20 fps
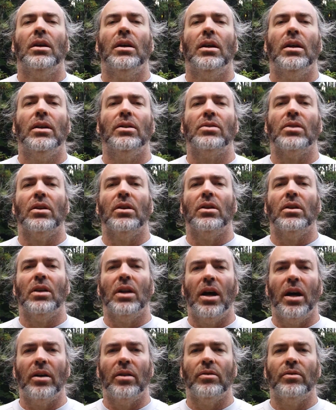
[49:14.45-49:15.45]
It's a
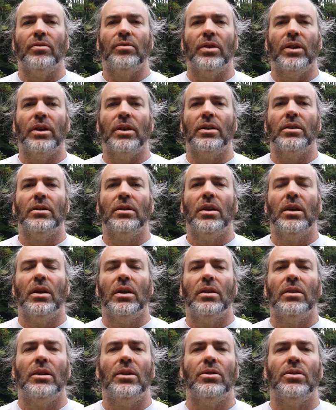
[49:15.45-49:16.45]
lot of fun.
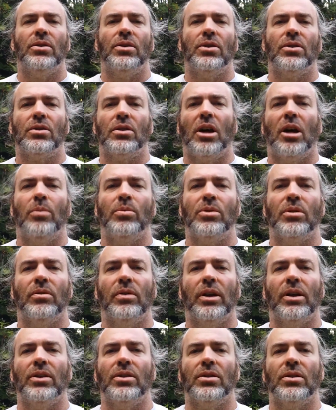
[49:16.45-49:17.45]
These are just
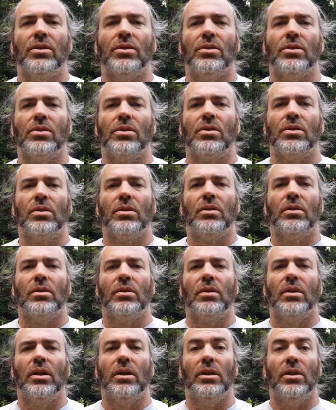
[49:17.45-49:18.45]
observations,
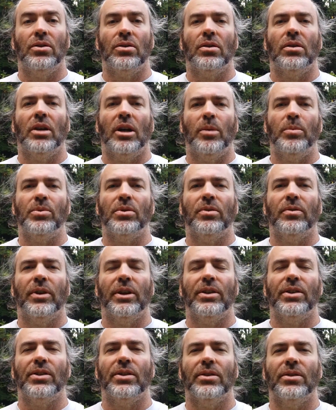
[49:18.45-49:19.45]
initial
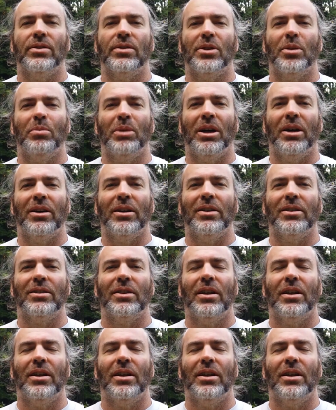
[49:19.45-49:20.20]
observations about it.